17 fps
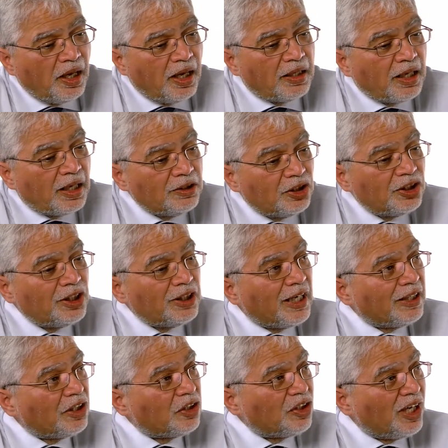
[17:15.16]
And I did
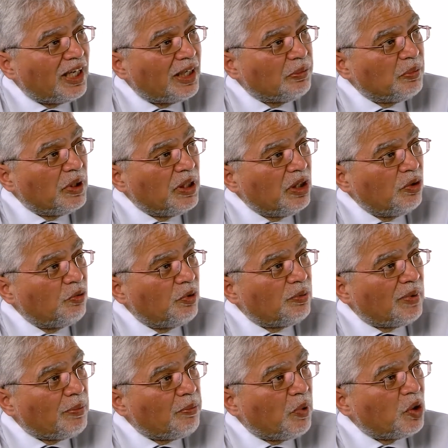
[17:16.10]
it at a time
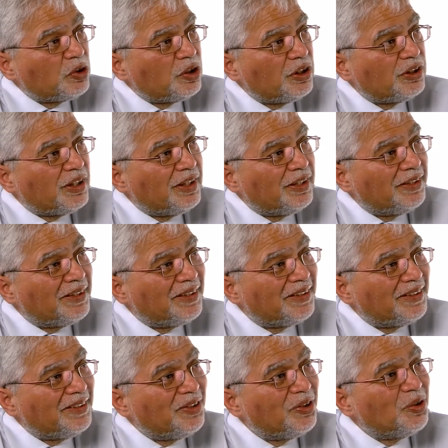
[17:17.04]
when my bosses in
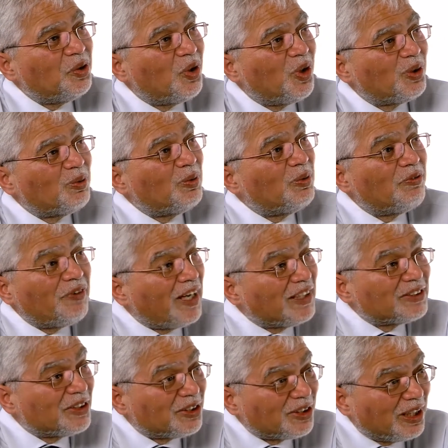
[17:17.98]
New York would be
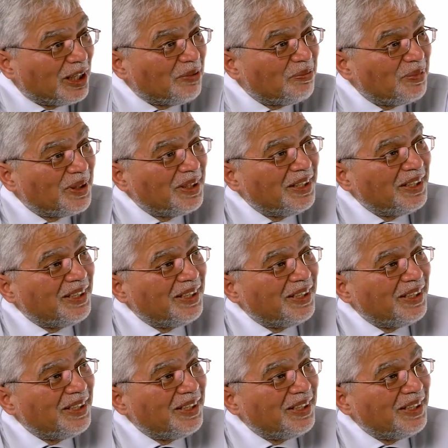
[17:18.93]
fast asleep,